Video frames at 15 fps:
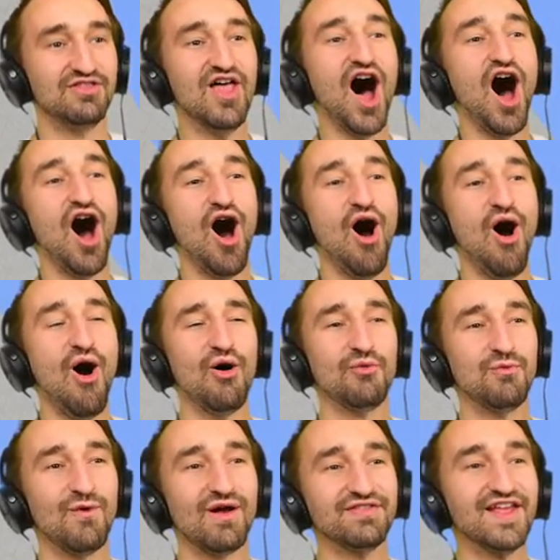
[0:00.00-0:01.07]
No,
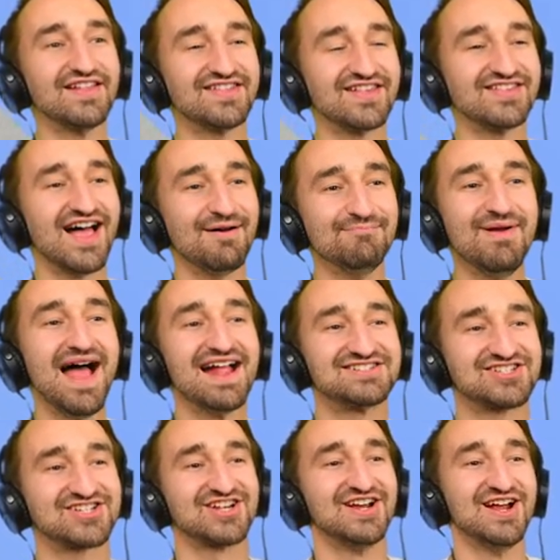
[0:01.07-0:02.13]
oh. this is not
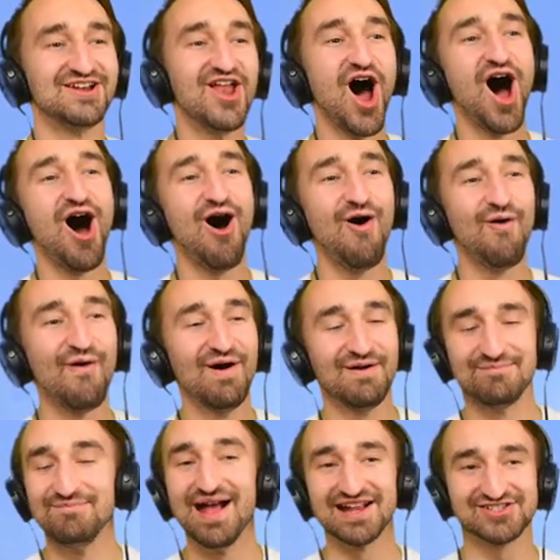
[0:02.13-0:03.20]
Mitch. right, no, right,
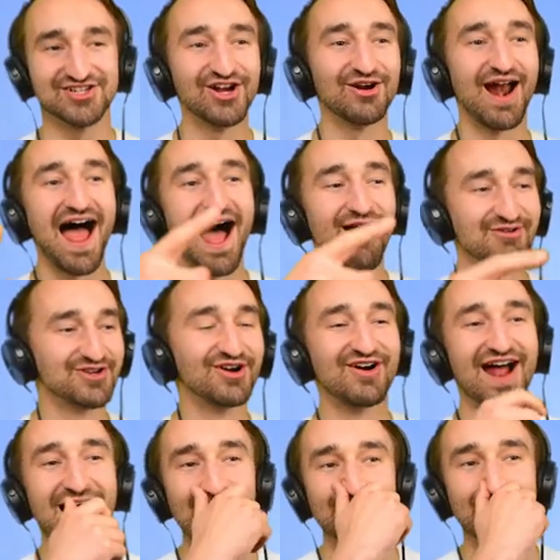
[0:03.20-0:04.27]
you're Mitch, you're out. You're
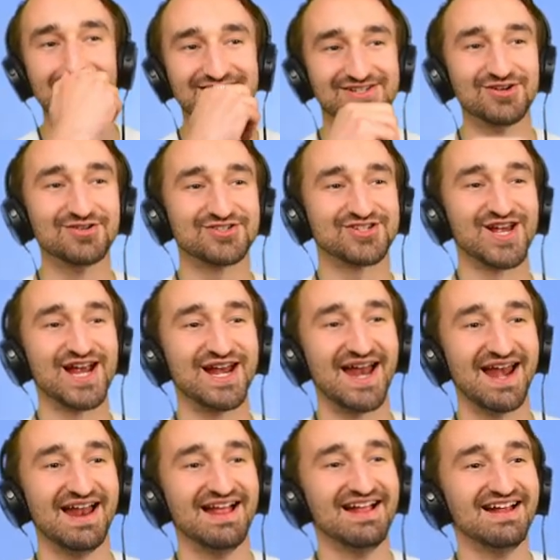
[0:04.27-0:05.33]
out, you're Mitch. You're
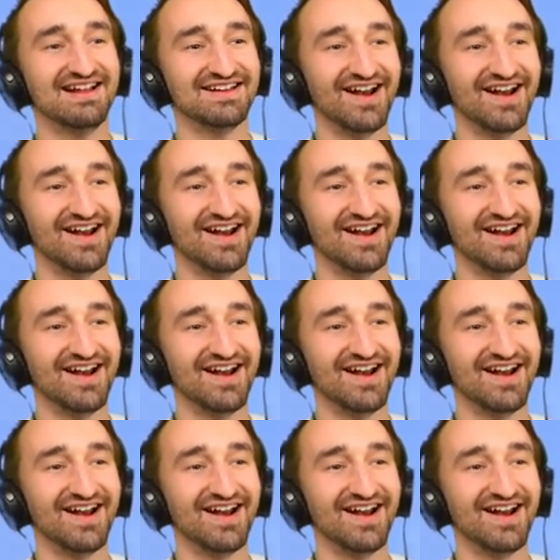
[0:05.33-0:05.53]
cheating. Cheater.